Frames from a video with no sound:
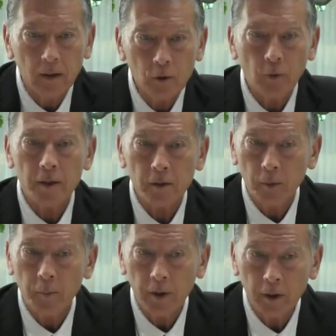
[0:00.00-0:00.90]
So I
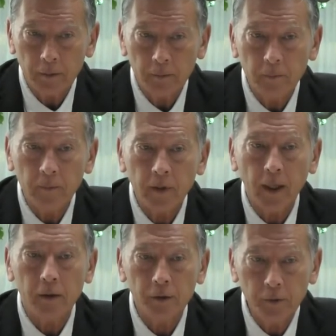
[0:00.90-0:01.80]
stop here.
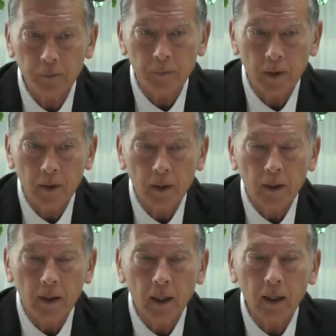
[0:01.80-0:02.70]
Thank you.
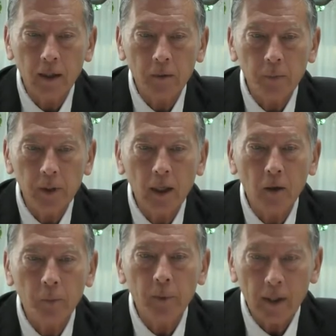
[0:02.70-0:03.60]
And let me
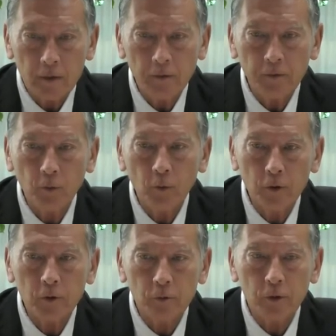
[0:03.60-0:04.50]
now pass the
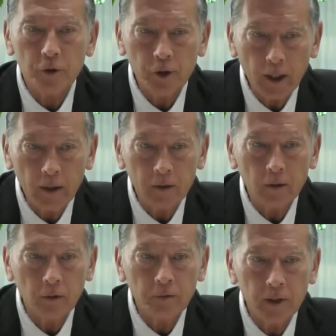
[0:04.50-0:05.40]
floor to the chair
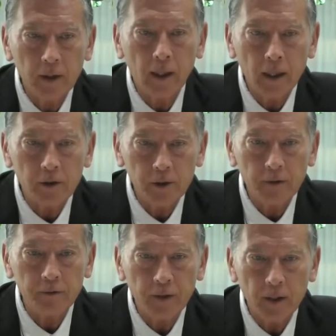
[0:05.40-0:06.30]
of the
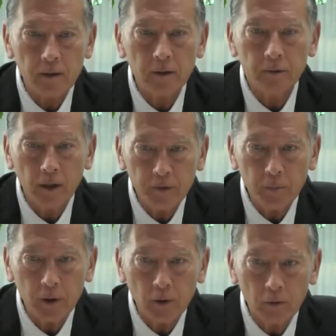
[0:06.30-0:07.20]
NGFS, Ravi
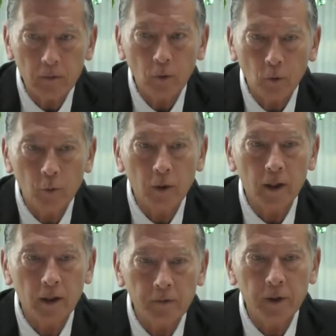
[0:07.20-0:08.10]
Menon, who will
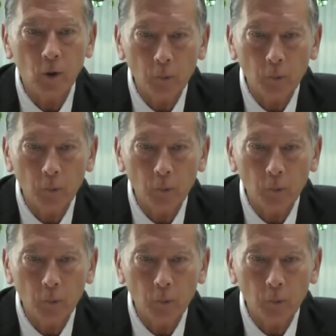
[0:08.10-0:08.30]
give the